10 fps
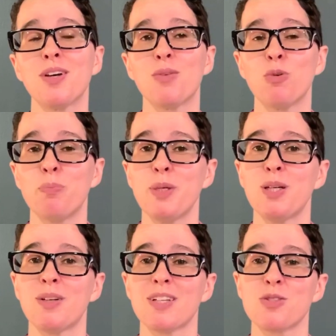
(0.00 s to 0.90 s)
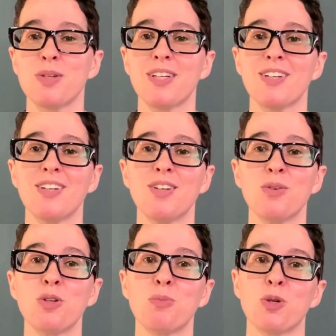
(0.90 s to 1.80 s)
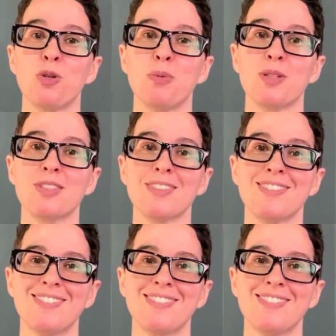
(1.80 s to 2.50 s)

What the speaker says: and we'll be here next week with more new books.